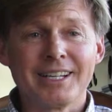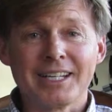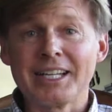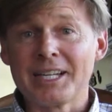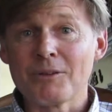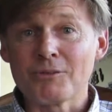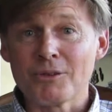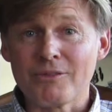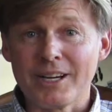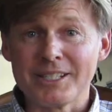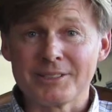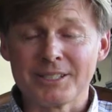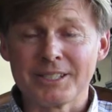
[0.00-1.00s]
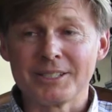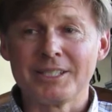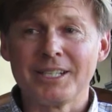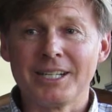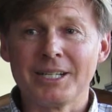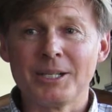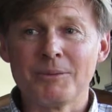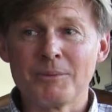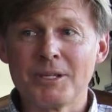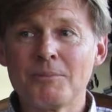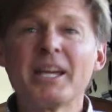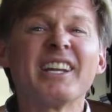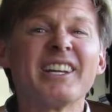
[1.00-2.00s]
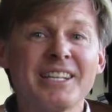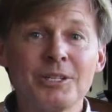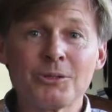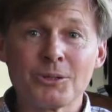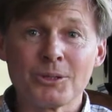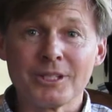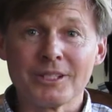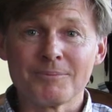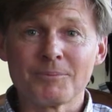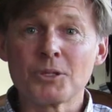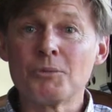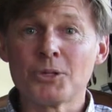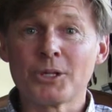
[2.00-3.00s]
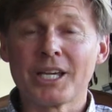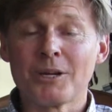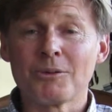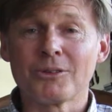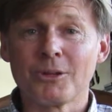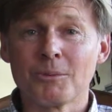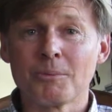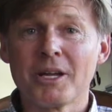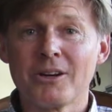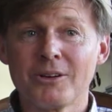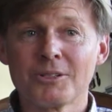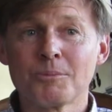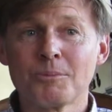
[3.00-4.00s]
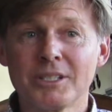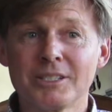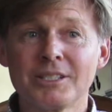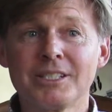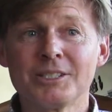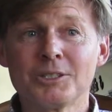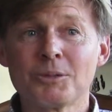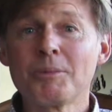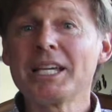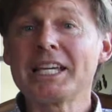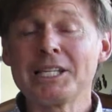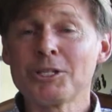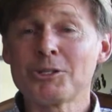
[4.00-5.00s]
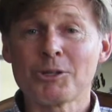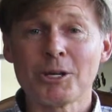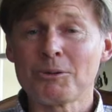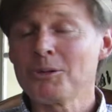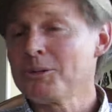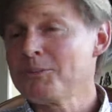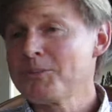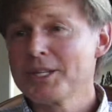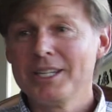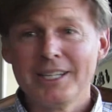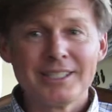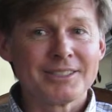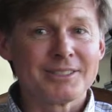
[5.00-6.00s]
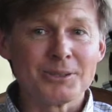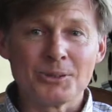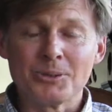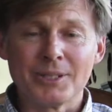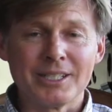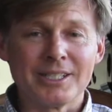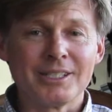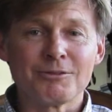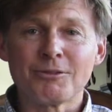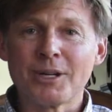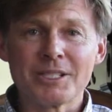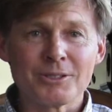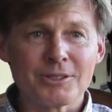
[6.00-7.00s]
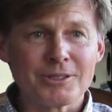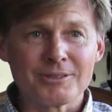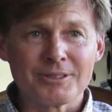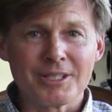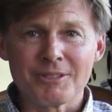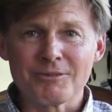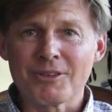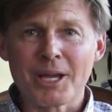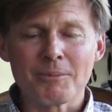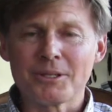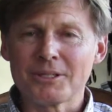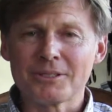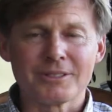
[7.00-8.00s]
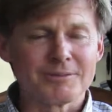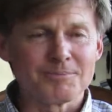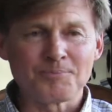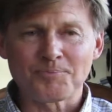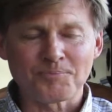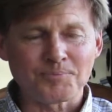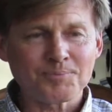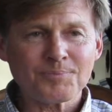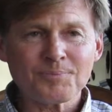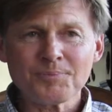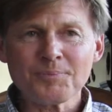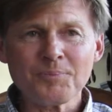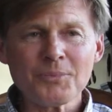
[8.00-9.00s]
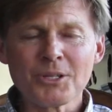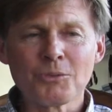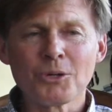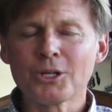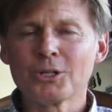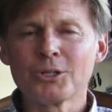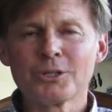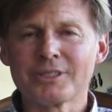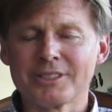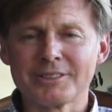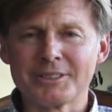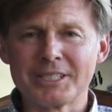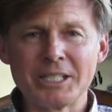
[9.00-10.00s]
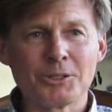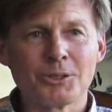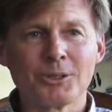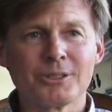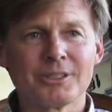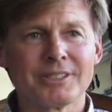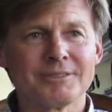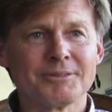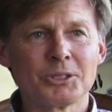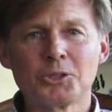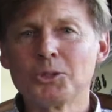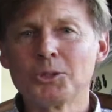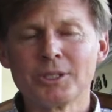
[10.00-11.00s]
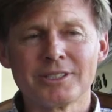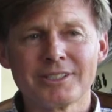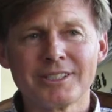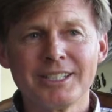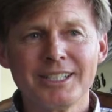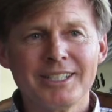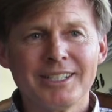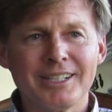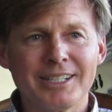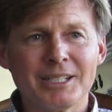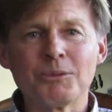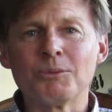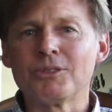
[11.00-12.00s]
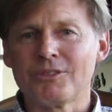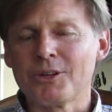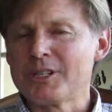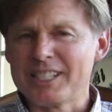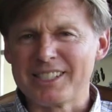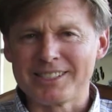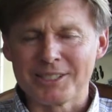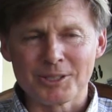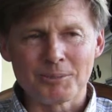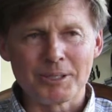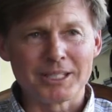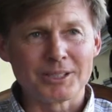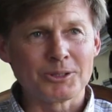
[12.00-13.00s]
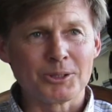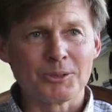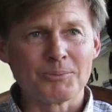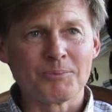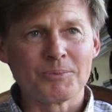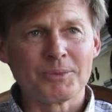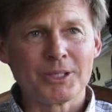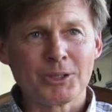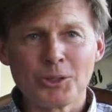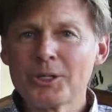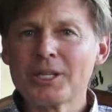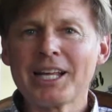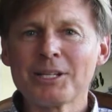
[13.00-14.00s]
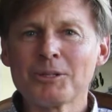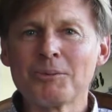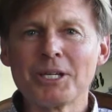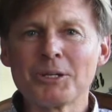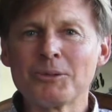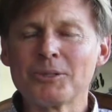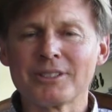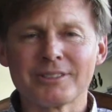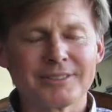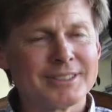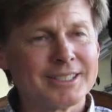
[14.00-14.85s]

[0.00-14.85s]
a lot of improvising, it made it easier to communicate with our parents. But in speaking in general to friends and families and workers and teachers and students, it was very easy to speak. So learning how to speak was